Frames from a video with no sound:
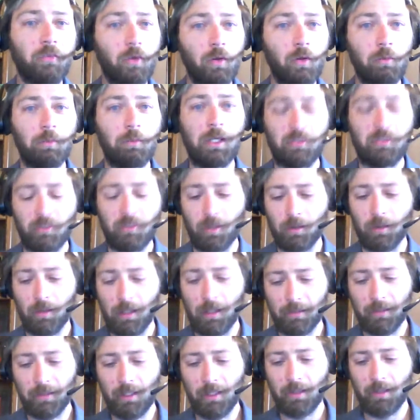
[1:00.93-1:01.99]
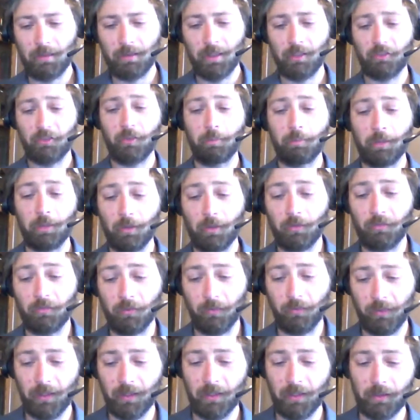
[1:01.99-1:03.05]
the whole Mesa. And that's the
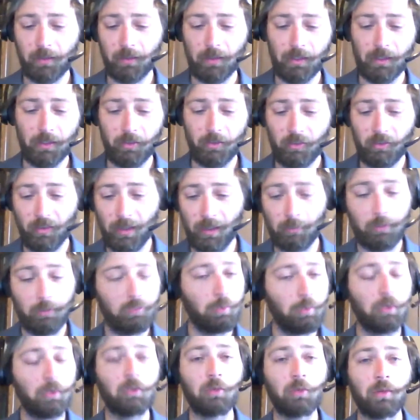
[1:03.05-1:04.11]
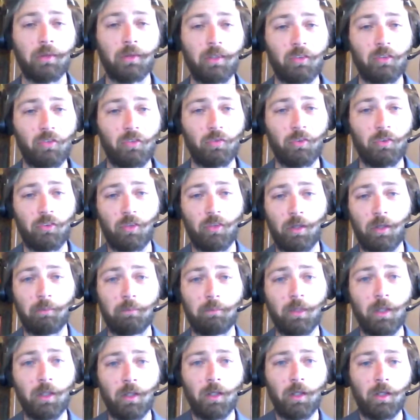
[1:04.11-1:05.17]
beautiful thing, is that we've been doing this for
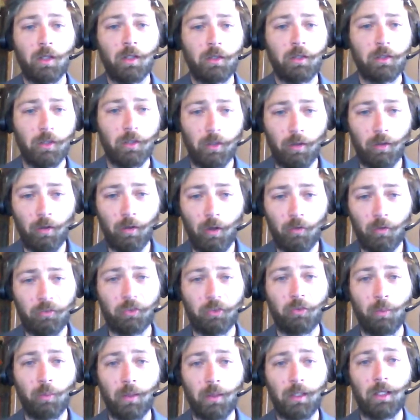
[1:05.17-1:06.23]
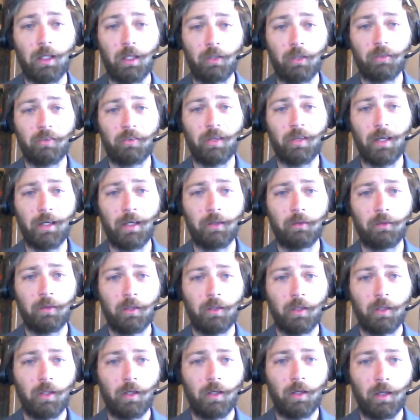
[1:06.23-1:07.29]
some, over 20 years now.
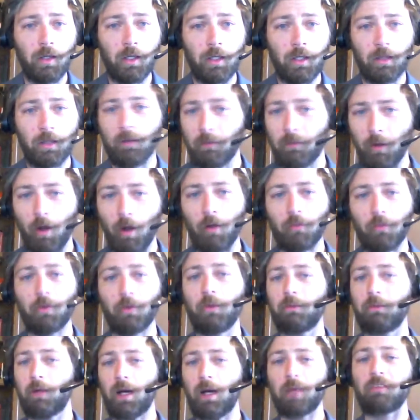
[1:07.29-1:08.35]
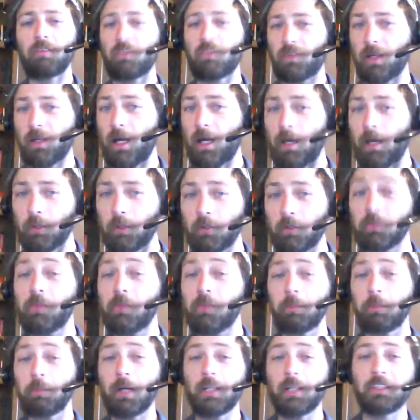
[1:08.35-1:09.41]
Although obviously I'm new
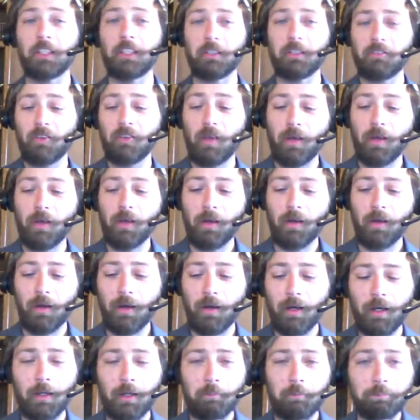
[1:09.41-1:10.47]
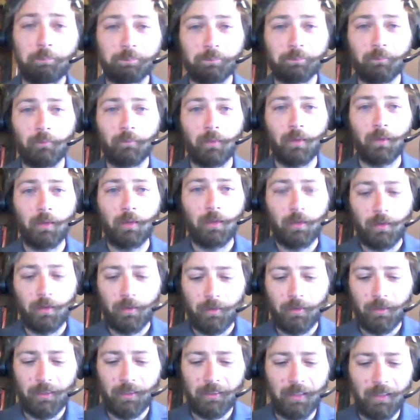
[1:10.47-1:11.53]
to the project. I
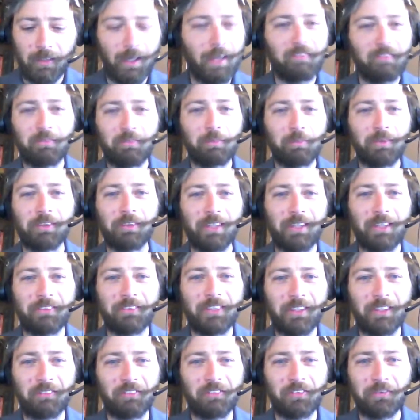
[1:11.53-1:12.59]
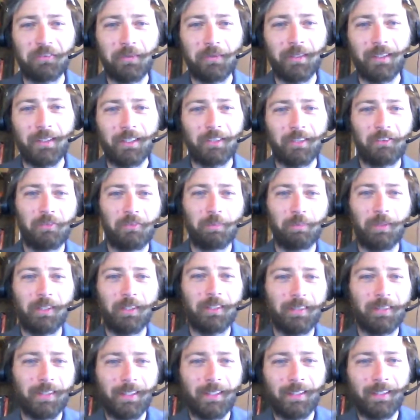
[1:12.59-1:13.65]
haven't been around here for 20 years,
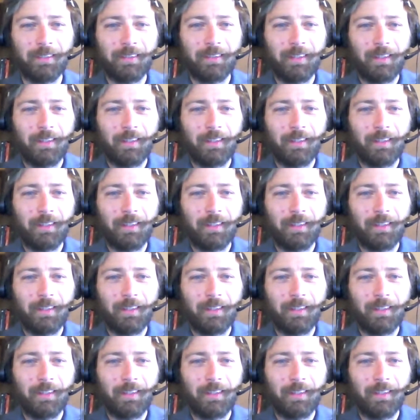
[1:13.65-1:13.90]
but